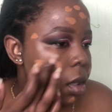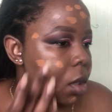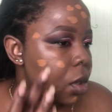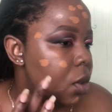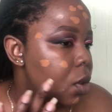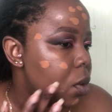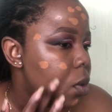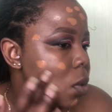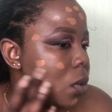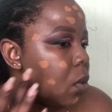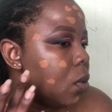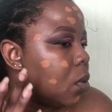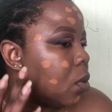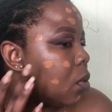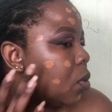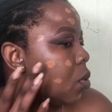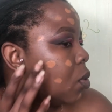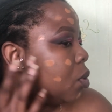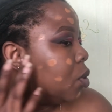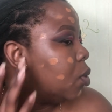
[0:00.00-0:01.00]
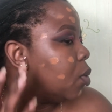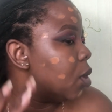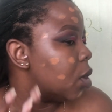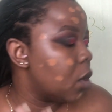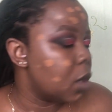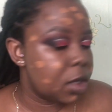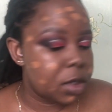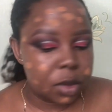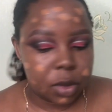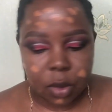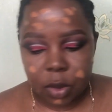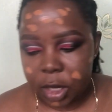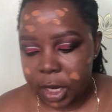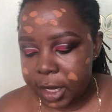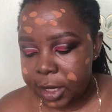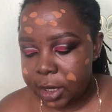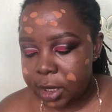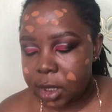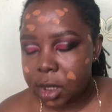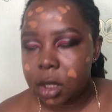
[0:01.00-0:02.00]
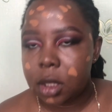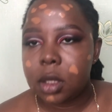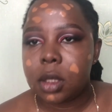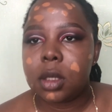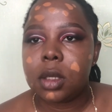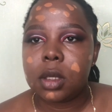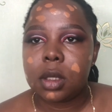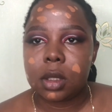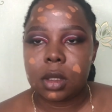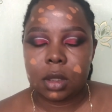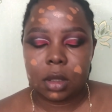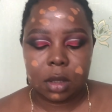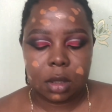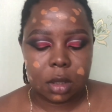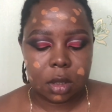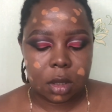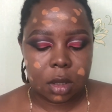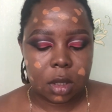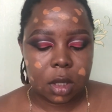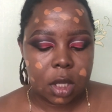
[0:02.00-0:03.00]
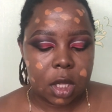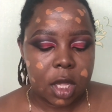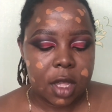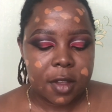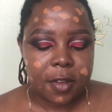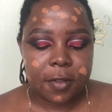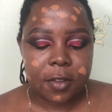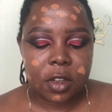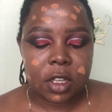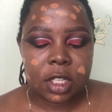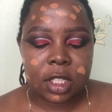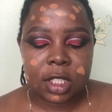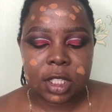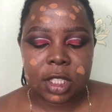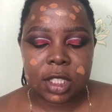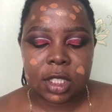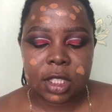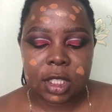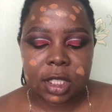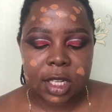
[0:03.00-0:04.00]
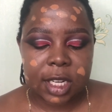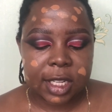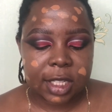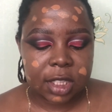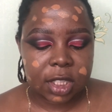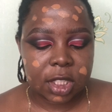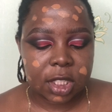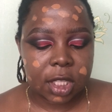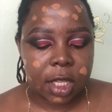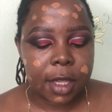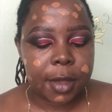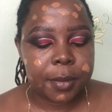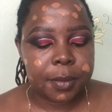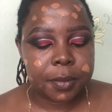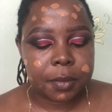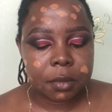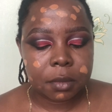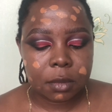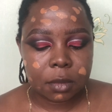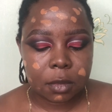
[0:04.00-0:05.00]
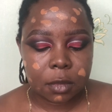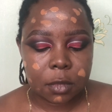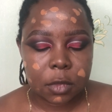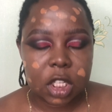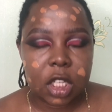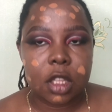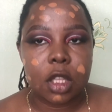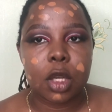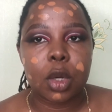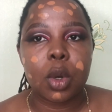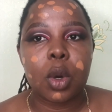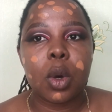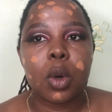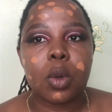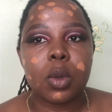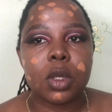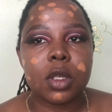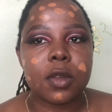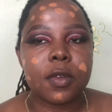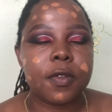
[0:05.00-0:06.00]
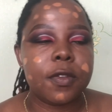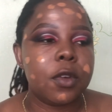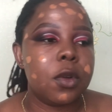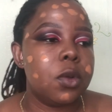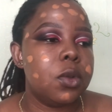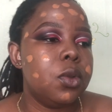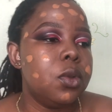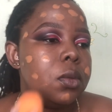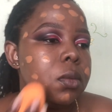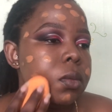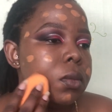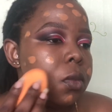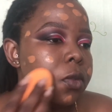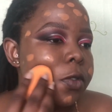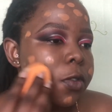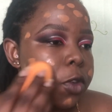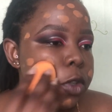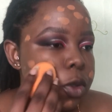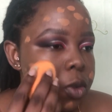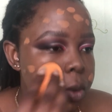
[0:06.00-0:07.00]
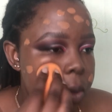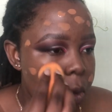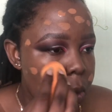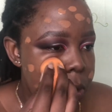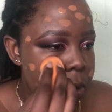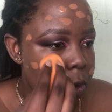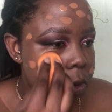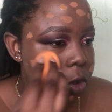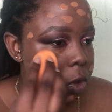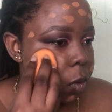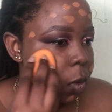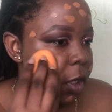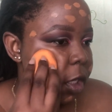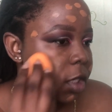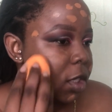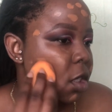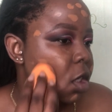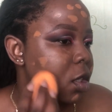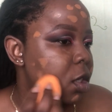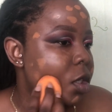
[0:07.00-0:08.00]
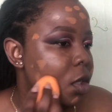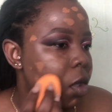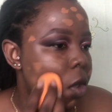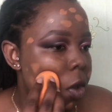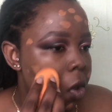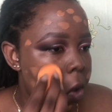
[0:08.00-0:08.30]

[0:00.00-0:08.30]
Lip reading: you were going to write, for instance, let's say the code for neurology was